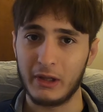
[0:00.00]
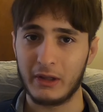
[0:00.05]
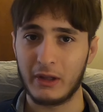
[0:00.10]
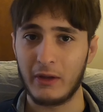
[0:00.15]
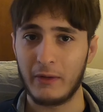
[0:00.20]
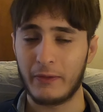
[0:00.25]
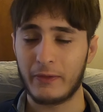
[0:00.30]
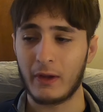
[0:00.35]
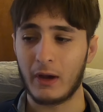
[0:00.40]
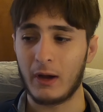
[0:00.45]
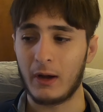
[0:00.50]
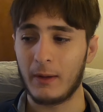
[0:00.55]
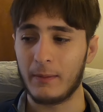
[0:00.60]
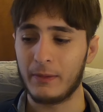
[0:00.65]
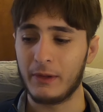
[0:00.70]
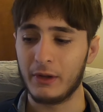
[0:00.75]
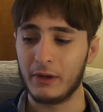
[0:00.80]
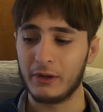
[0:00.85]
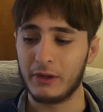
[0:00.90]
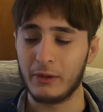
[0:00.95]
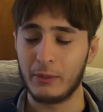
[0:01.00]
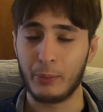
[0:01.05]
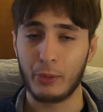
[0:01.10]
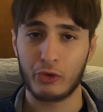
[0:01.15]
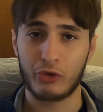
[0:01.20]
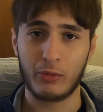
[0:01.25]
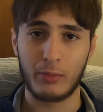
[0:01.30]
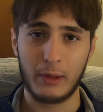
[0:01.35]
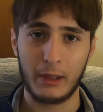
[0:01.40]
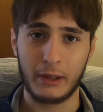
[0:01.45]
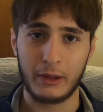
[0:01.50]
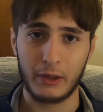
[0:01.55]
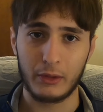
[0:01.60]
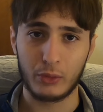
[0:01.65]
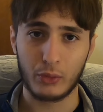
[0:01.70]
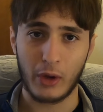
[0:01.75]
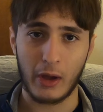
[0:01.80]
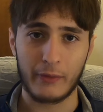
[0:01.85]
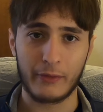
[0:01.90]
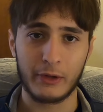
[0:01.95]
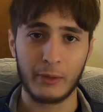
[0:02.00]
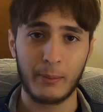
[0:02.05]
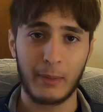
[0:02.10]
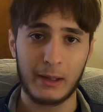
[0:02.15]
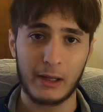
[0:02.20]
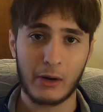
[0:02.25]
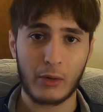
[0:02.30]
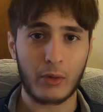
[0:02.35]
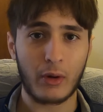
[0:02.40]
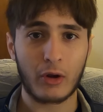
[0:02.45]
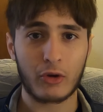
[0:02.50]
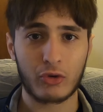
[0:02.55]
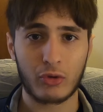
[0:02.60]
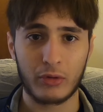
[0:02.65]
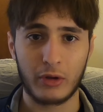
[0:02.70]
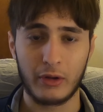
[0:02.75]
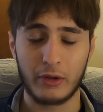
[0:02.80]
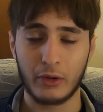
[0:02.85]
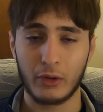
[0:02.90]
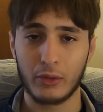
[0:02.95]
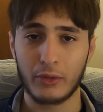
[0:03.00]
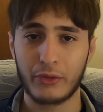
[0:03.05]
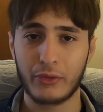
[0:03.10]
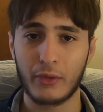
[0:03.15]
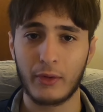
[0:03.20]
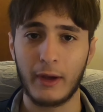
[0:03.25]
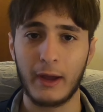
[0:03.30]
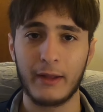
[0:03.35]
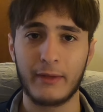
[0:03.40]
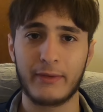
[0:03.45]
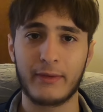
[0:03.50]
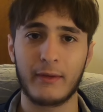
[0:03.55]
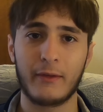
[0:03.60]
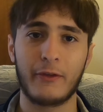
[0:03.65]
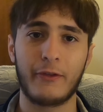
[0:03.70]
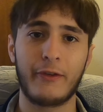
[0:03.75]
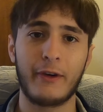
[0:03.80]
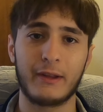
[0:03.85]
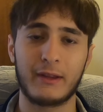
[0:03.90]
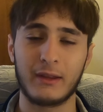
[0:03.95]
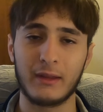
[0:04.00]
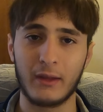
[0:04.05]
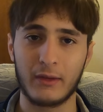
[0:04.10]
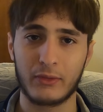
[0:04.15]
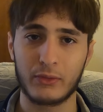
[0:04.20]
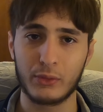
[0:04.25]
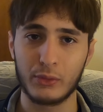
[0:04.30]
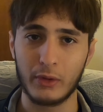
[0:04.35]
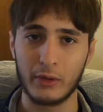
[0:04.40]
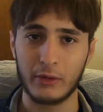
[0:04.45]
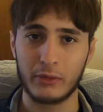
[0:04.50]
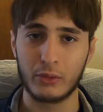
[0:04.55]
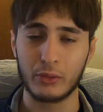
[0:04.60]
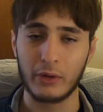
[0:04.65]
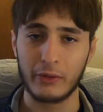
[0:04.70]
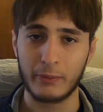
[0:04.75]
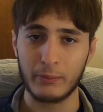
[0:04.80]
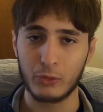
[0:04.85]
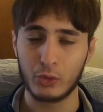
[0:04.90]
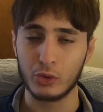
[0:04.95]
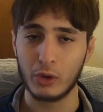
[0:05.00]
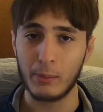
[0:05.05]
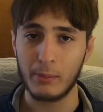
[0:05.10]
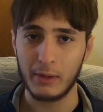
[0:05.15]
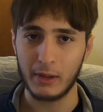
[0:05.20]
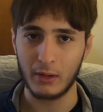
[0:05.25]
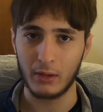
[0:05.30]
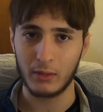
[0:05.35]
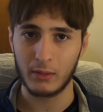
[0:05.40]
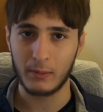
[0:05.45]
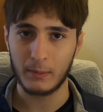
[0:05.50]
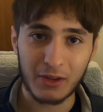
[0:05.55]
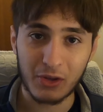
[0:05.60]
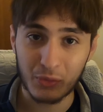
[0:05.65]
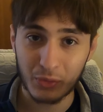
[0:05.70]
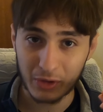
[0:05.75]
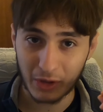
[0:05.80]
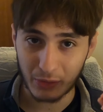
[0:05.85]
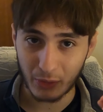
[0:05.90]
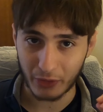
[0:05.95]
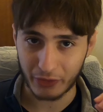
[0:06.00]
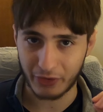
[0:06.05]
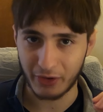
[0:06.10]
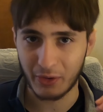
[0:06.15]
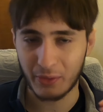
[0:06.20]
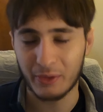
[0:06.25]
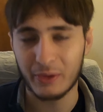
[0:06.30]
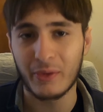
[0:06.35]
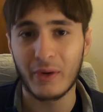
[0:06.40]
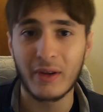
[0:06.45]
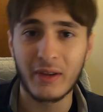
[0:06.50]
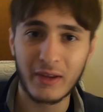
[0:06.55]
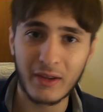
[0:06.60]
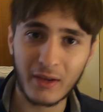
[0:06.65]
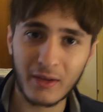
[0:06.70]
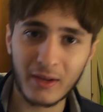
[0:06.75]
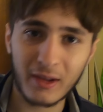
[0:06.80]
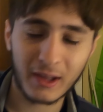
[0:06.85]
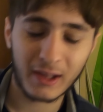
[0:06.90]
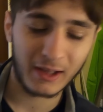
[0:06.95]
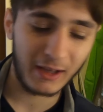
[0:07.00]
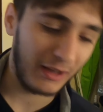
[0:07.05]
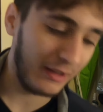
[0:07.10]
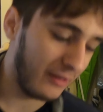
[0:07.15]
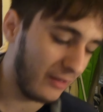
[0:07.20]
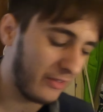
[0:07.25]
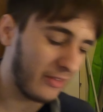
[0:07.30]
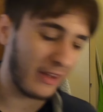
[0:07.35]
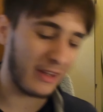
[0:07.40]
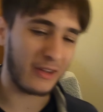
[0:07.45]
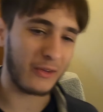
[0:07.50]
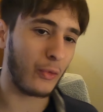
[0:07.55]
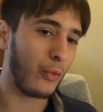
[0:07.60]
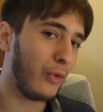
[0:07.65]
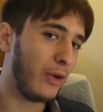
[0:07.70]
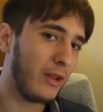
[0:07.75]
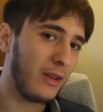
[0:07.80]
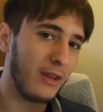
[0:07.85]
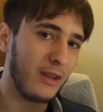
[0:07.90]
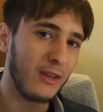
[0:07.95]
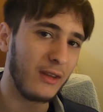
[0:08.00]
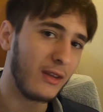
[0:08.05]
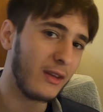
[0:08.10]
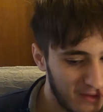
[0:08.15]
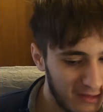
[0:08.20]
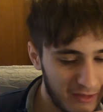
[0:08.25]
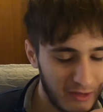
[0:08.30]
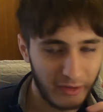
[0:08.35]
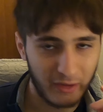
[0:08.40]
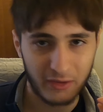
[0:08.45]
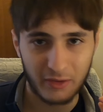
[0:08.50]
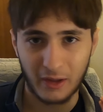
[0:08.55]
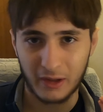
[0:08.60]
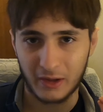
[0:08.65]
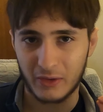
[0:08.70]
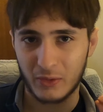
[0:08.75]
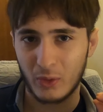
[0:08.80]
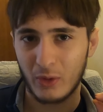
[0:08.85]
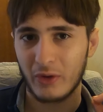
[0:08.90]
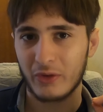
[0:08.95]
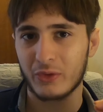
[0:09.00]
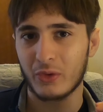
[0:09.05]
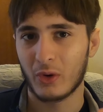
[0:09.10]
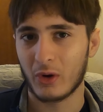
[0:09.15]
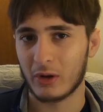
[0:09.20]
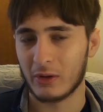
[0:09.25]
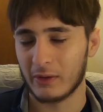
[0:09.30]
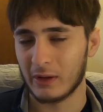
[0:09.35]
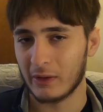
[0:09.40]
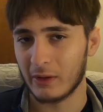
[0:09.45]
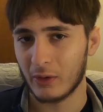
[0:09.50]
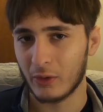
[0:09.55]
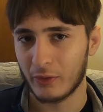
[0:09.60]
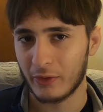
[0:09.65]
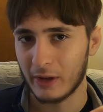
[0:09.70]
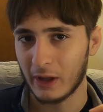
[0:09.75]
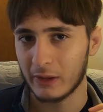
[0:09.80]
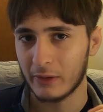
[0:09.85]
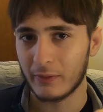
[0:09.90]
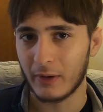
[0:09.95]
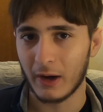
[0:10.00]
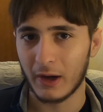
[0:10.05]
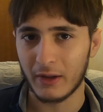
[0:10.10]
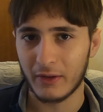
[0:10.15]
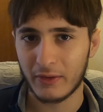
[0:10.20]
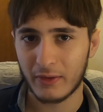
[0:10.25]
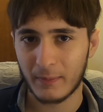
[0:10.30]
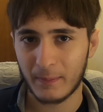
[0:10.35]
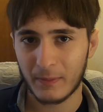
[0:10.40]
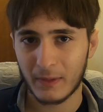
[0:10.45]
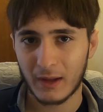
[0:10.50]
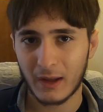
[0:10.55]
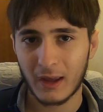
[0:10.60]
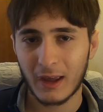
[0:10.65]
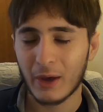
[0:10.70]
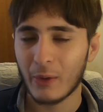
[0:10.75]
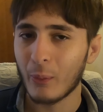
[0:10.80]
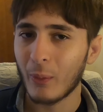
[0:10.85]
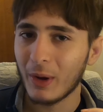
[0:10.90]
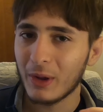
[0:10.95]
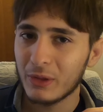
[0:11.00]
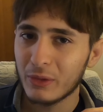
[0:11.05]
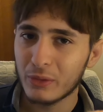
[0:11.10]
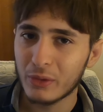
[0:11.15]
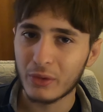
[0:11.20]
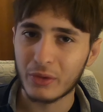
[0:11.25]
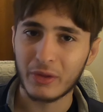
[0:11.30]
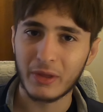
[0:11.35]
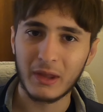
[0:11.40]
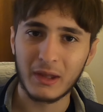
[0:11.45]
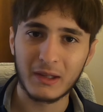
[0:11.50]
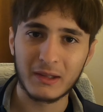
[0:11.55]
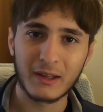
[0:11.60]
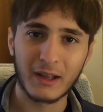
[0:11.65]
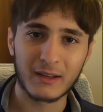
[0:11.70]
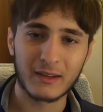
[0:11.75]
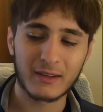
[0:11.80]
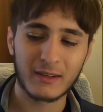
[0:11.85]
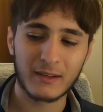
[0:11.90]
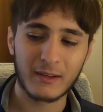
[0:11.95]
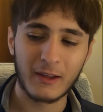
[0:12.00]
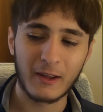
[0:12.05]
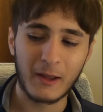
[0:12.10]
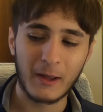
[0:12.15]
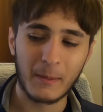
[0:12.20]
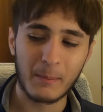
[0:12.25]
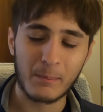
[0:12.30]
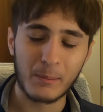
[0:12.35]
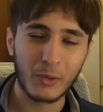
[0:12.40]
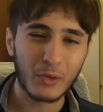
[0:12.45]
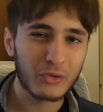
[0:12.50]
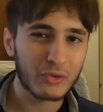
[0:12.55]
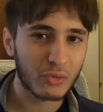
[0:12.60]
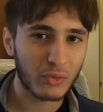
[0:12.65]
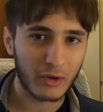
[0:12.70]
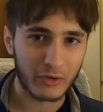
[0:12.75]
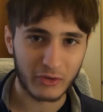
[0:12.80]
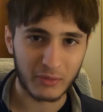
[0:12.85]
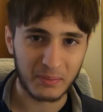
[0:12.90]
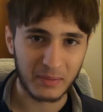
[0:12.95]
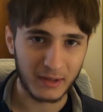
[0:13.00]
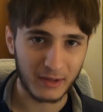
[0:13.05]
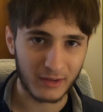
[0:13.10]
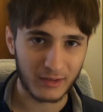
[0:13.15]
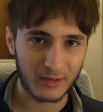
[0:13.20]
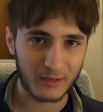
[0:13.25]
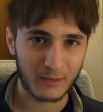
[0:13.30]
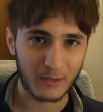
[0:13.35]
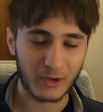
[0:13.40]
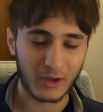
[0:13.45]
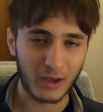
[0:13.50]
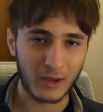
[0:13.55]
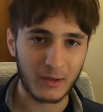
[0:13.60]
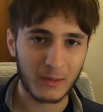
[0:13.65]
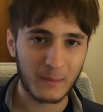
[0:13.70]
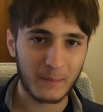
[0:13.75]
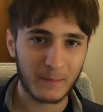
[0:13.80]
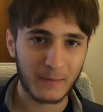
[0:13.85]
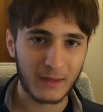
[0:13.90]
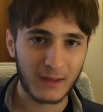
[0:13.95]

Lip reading: it gives the possibility to have the Maillard reaction, it also adds fattiness to the meal. And you want another secret right here. It's like this is like really strong of an advice. Why do you think that most recipes, okay,